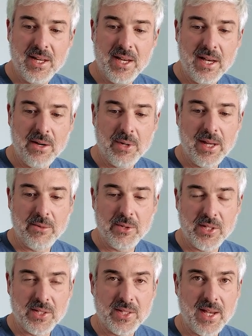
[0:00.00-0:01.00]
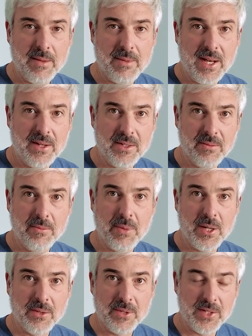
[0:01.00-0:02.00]
What I was excited about, and
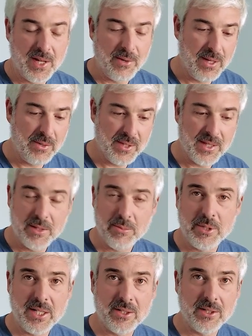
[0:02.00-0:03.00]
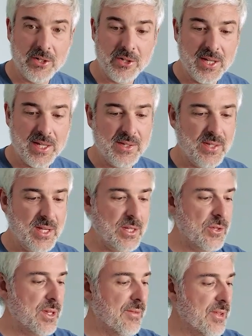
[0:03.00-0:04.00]
part of the reason I went with this particular unit, is
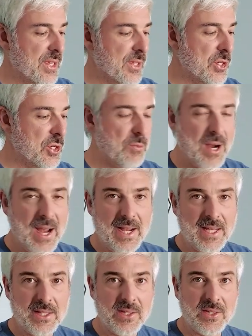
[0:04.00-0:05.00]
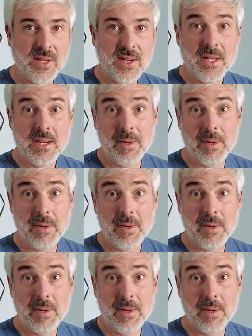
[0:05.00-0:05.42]
they do give you these U brackets.